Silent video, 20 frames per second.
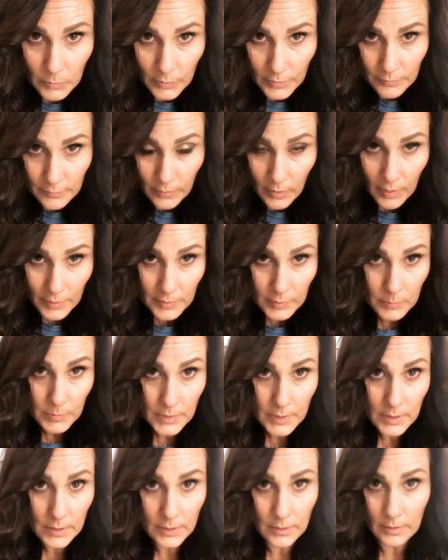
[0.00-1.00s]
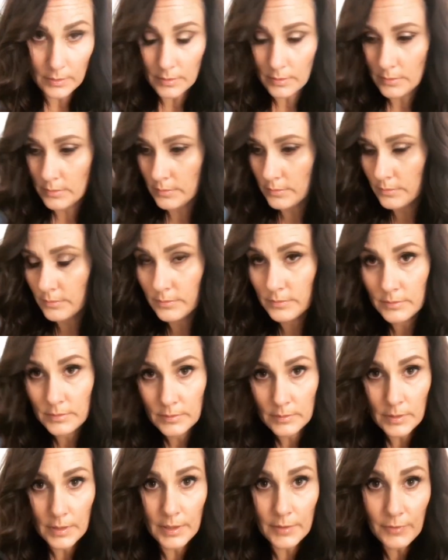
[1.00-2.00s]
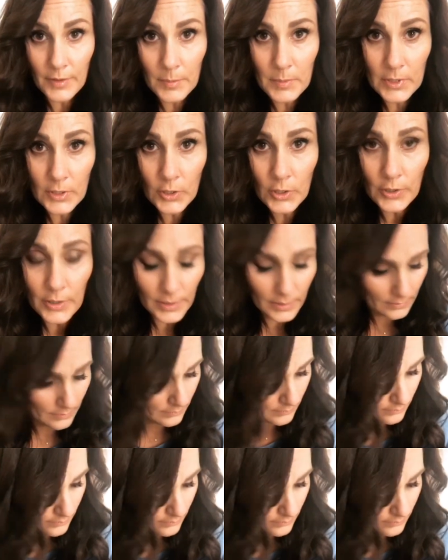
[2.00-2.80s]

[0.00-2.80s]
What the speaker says: more volume here. If I'm in a hurry,